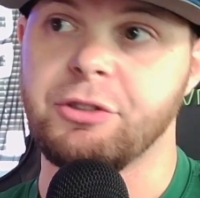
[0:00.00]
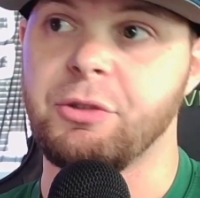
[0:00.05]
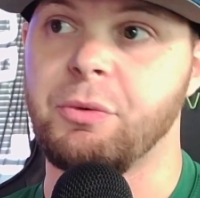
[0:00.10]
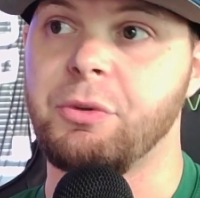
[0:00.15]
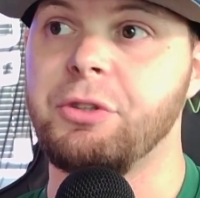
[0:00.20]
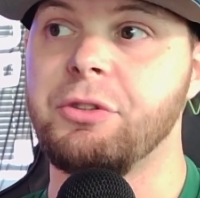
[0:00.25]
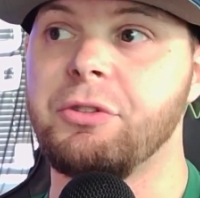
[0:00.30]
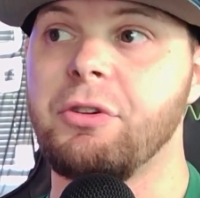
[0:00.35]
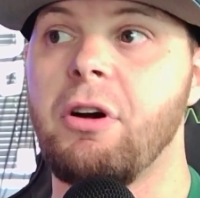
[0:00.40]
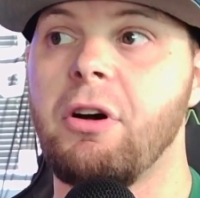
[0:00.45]
So when
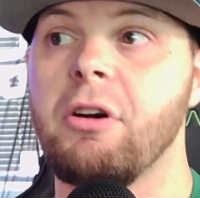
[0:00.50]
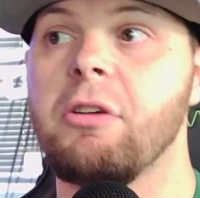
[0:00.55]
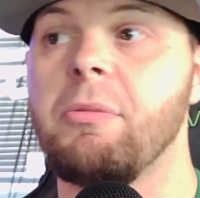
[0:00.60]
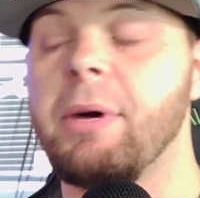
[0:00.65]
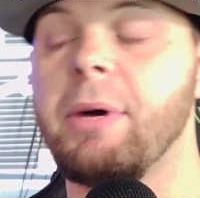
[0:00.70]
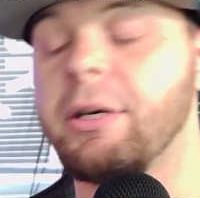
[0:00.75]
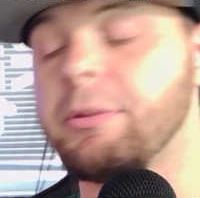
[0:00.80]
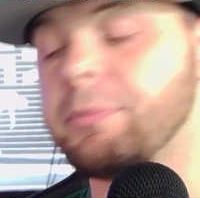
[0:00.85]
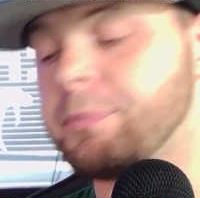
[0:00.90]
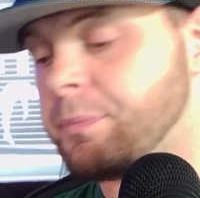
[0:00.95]
you talk
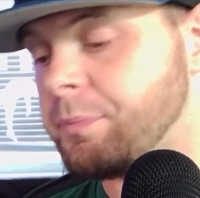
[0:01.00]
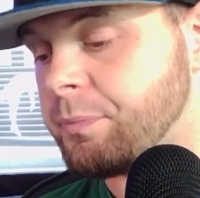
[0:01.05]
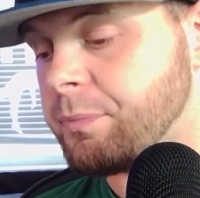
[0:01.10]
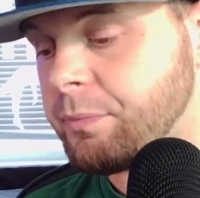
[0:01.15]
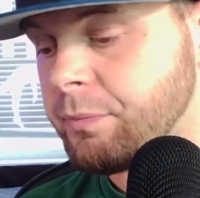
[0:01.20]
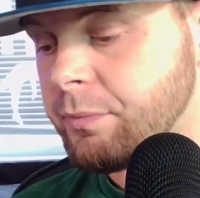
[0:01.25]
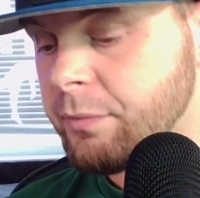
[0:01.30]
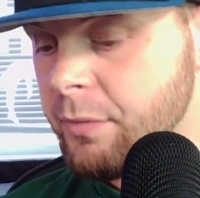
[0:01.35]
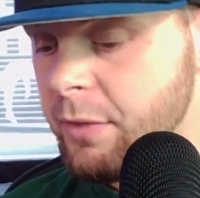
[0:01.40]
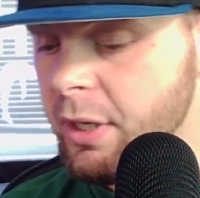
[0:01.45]
about
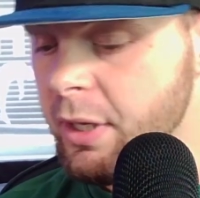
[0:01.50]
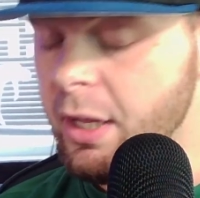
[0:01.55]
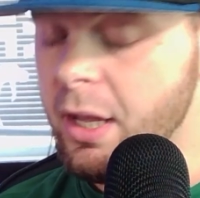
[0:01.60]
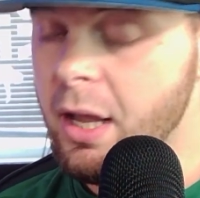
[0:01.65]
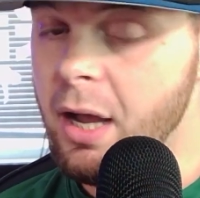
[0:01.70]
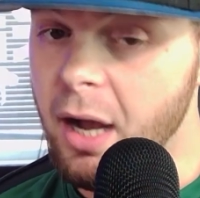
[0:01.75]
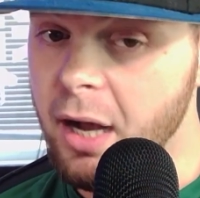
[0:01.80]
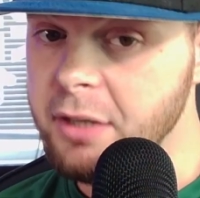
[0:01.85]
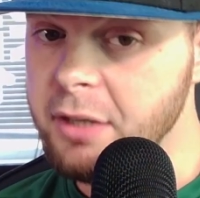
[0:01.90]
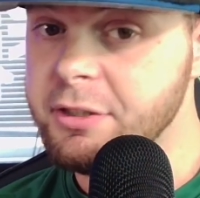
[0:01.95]

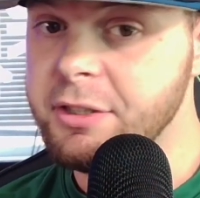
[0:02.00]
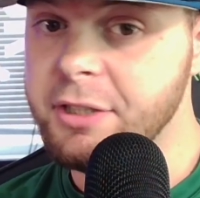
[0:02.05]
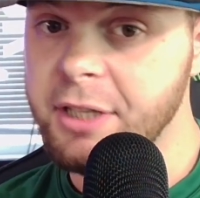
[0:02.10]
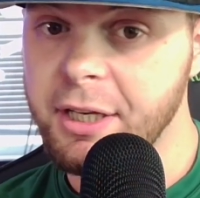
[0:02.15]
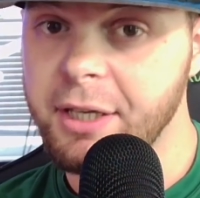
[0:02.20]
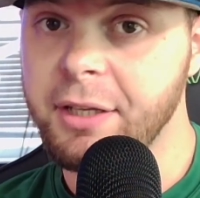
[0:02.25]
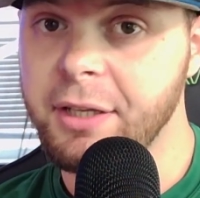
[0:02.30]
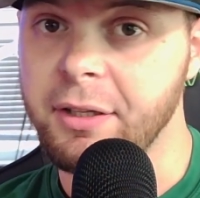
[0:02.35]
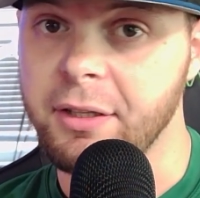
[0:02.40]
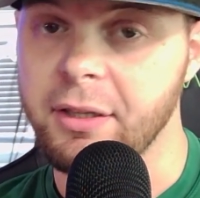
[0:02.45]
us
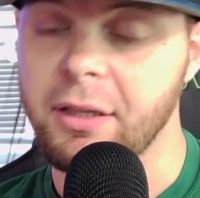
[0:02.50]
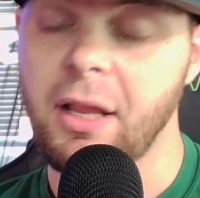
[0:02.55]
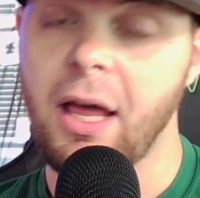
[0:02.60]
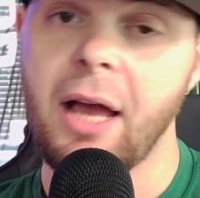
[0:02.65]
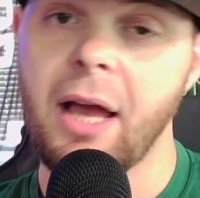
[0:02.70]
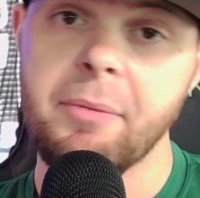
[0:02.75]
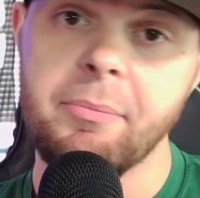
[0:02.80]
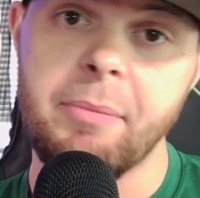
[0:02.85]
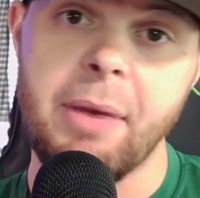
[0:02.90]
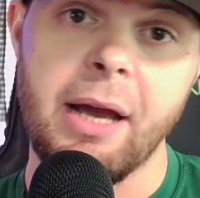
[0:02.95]
needing a
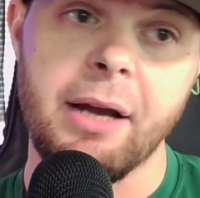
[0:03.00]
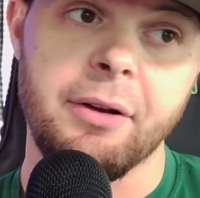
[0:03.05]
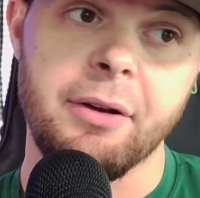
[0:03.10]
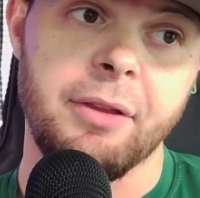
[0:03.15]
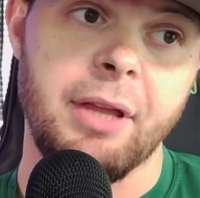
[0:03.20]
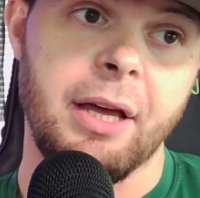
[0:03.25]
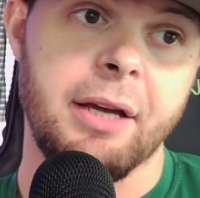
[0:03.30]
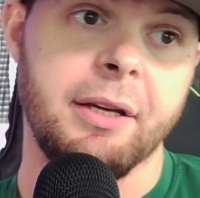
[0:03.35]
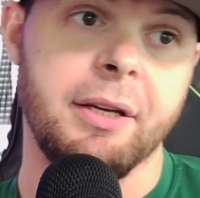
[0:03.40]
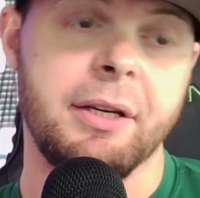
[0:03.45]
linebacker
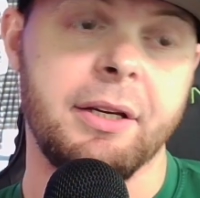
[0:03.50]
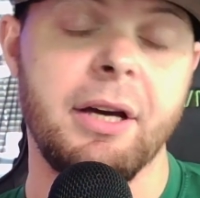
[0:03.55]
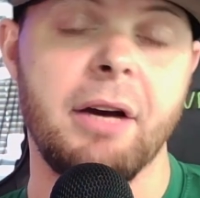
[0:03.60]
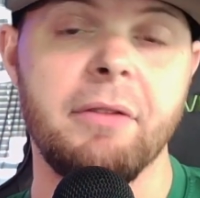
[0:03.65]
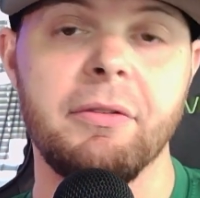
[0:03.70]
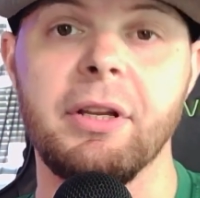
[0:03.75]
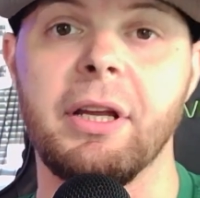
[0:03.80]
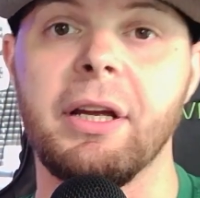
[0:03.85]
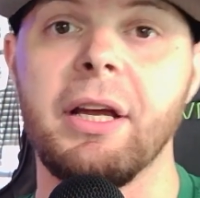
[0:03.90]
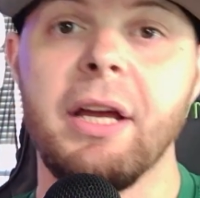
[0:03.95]
that can
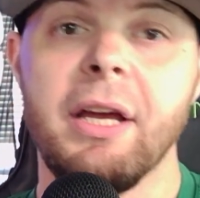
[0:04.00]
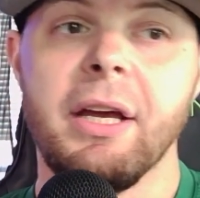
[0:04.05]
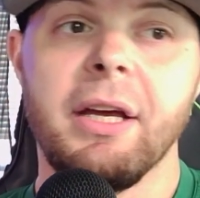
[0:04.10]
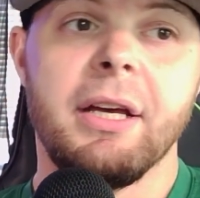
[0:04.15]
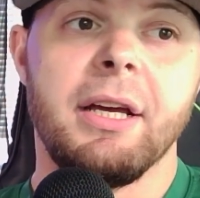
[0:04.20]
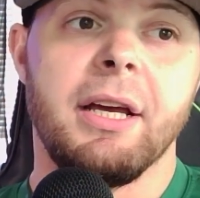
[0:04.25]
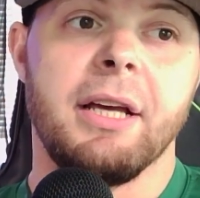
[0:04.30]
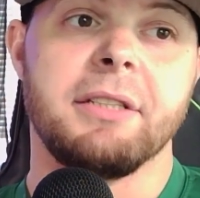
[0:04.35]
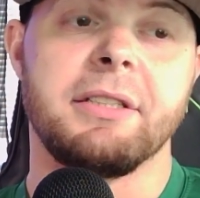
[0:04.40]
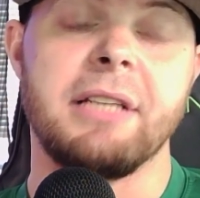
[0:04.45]
cover, like
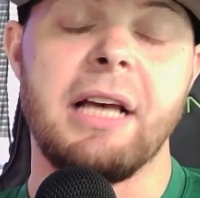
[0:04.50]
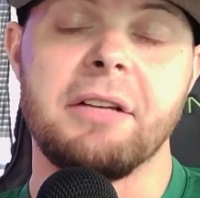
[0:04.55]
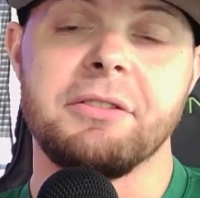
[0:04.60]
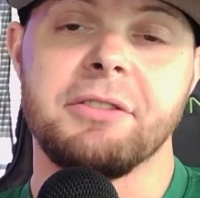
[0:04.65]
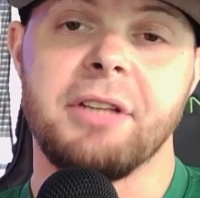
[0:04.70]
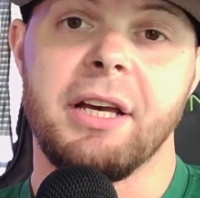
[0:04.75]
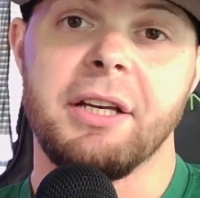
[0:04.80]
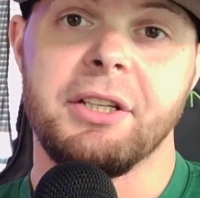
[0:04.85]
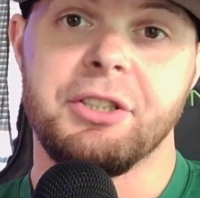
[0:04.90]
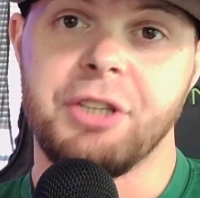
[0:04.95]
it sounds
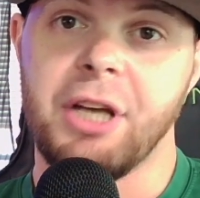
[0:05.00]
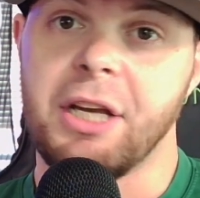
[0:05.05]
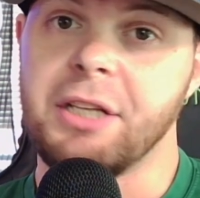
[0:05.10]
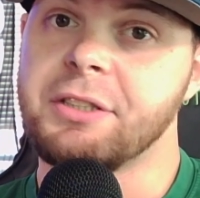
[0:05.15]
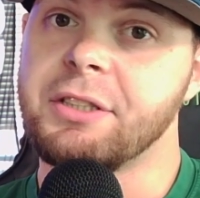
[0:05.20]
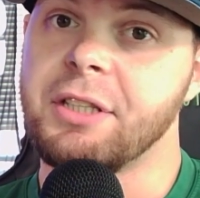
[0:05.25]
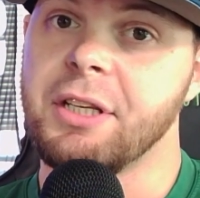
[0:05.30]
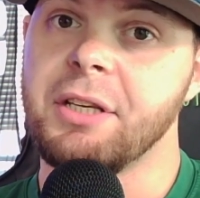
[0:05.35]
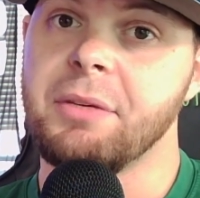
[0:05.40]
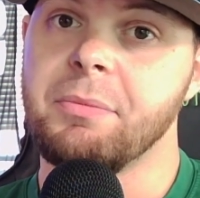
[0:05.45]
like
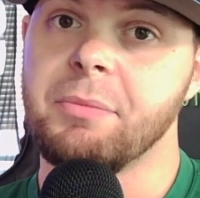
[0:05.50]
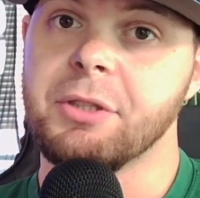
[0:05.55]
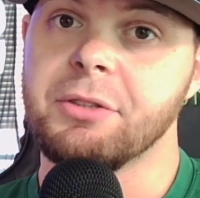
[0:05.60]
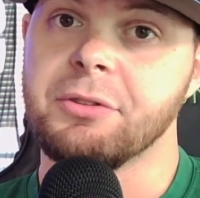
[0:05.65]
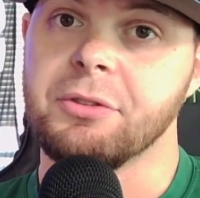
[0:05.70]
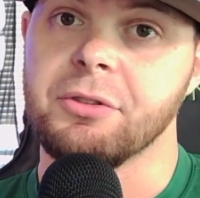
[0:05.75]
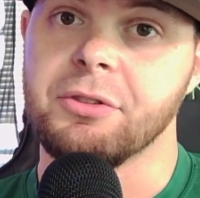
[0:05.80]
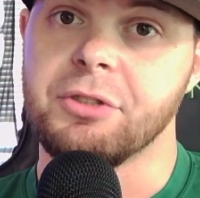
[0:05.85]
JC, Mr.